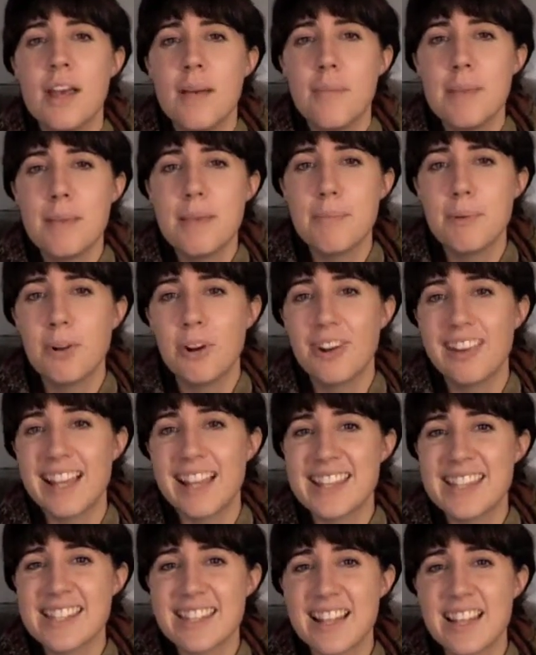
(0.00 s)
people are
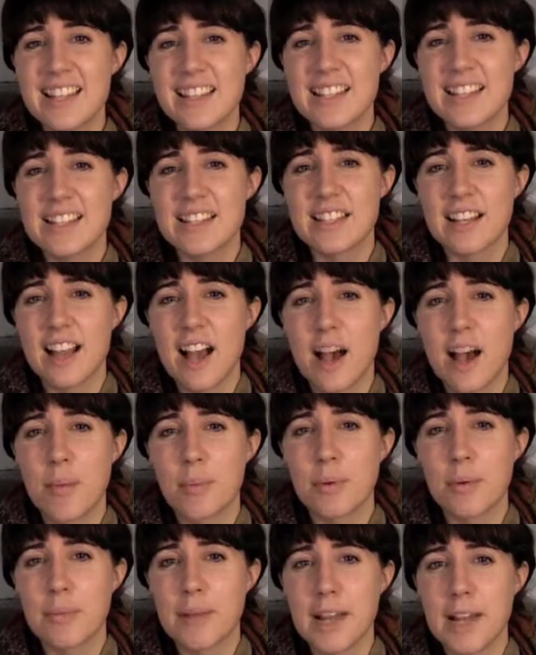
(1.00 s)
less likely to
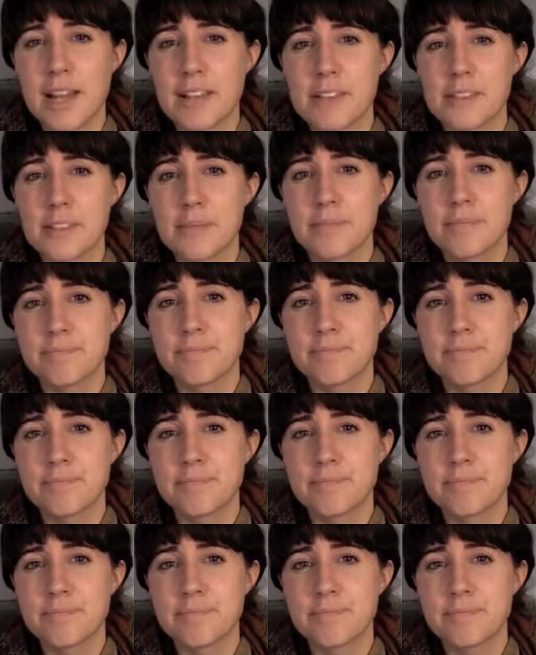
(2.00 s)
compromise.